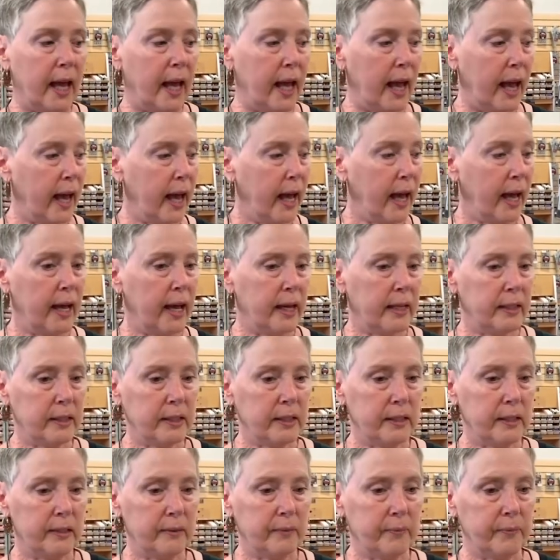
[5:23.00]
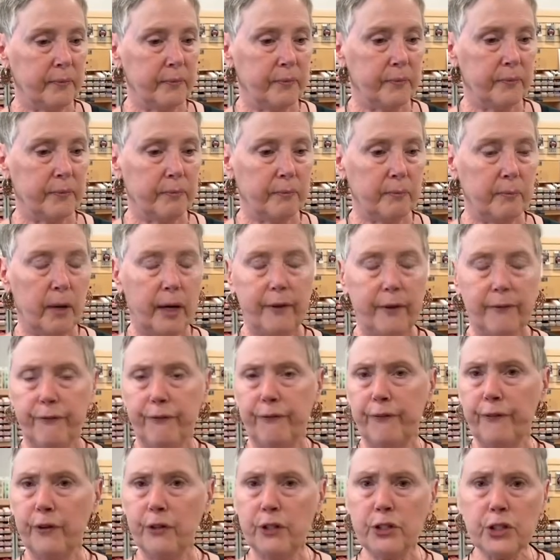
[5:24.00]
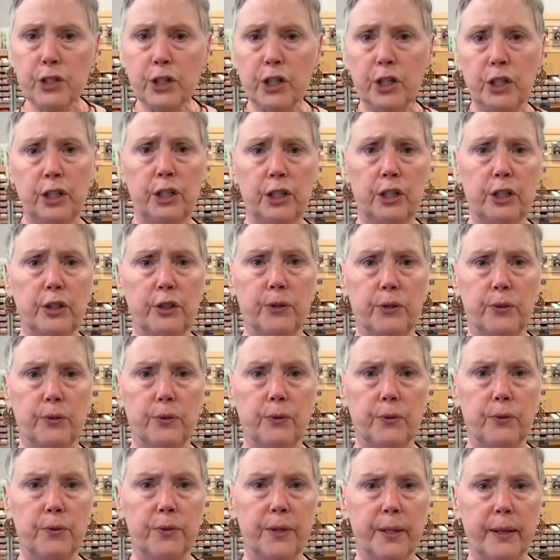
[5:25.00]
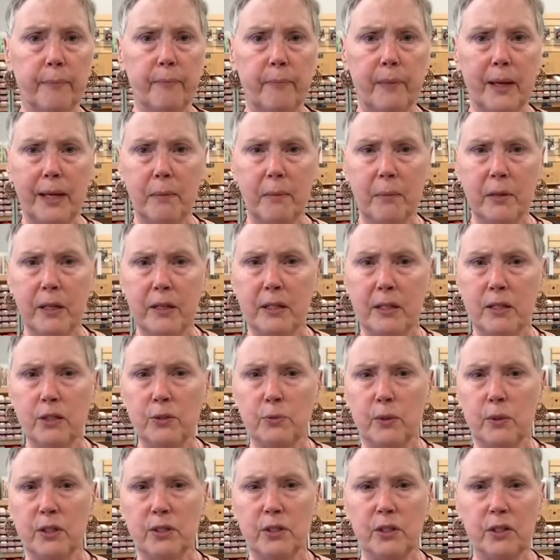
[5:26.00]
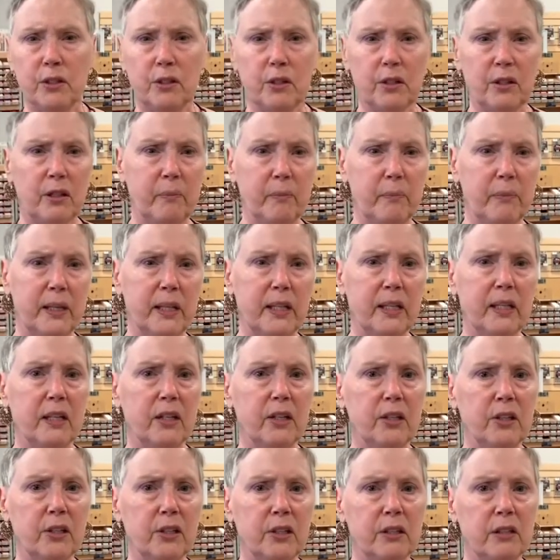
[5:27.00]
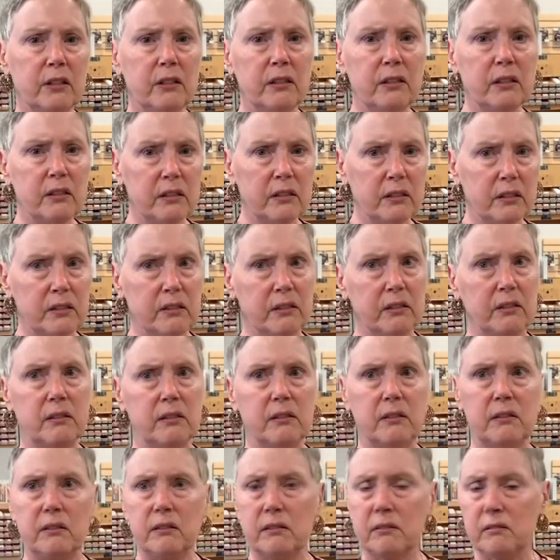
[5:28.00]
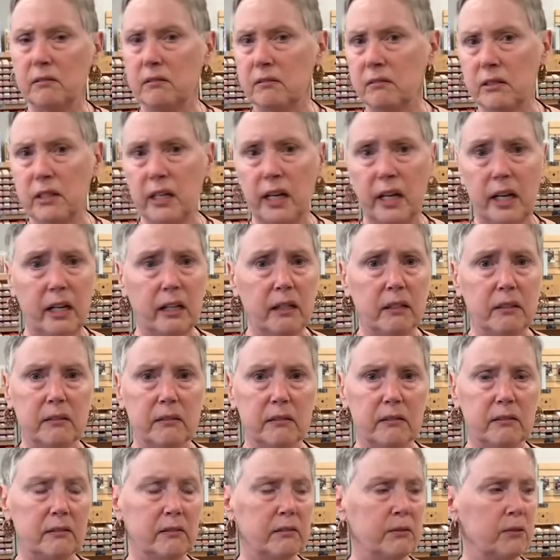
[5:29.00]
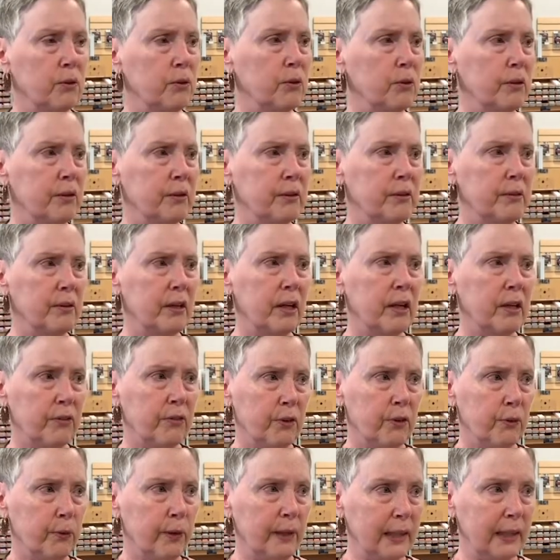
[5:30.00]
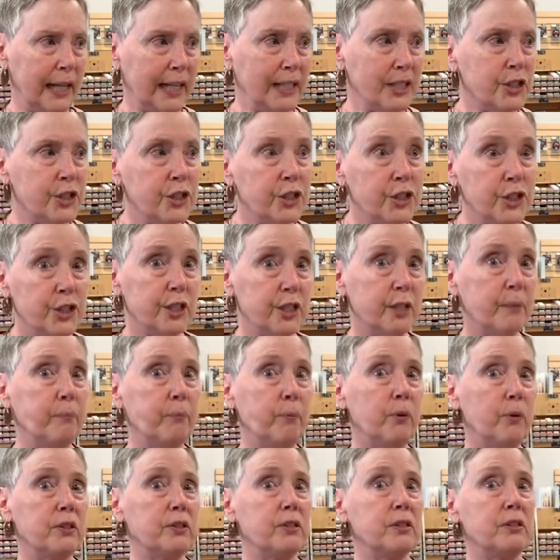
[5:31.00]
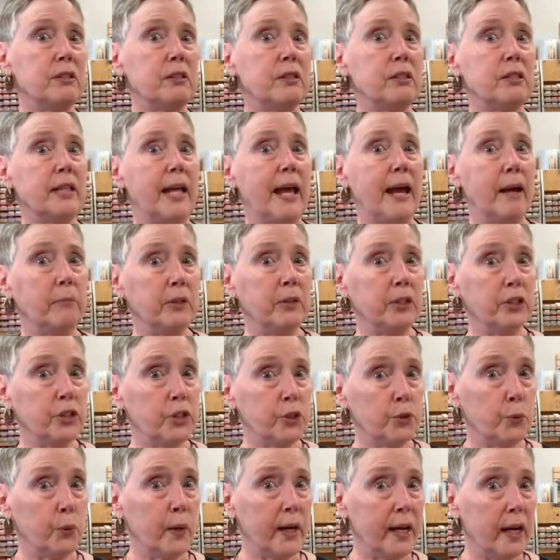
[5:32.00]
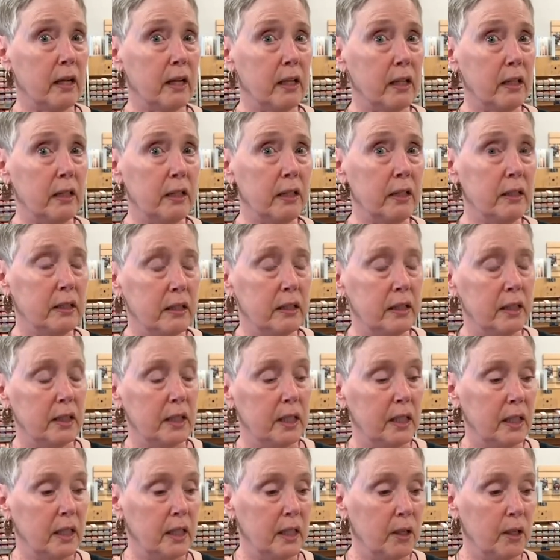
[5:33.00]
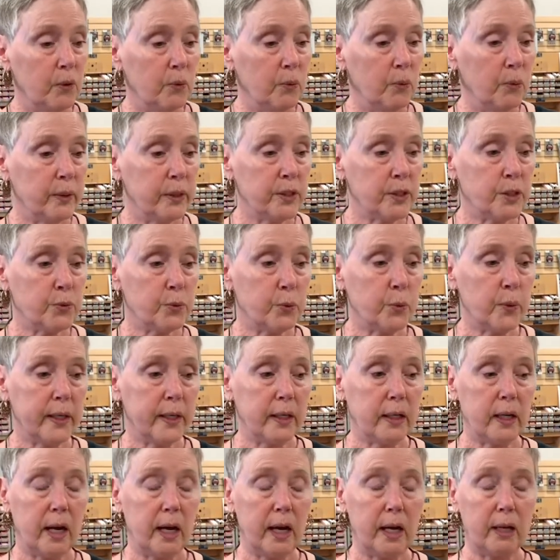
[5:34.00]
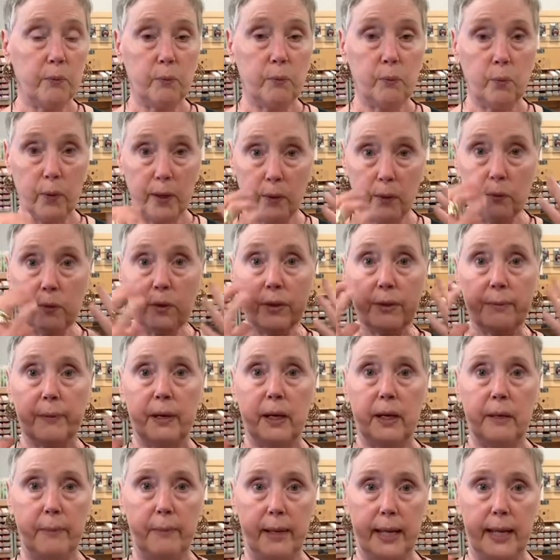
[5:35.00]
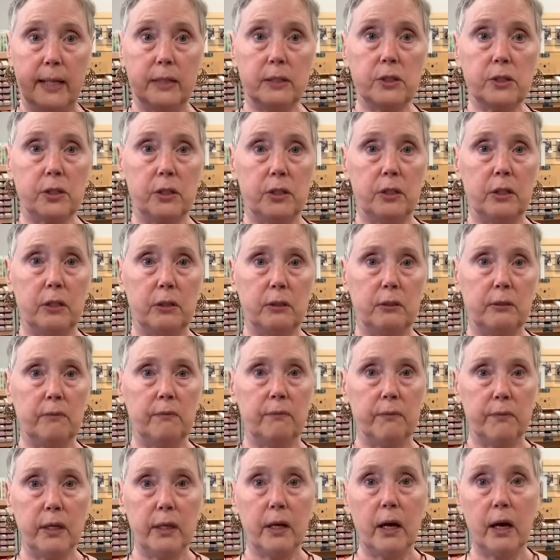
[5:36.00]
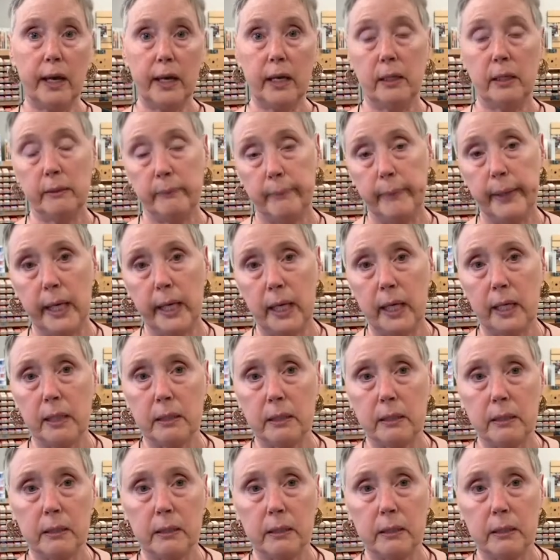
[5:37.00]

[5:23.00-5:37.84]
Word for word: And my first clue that maybe this wasn't going to be a good cut or the relationship wasn't established well was when I went with my mask on that I had made.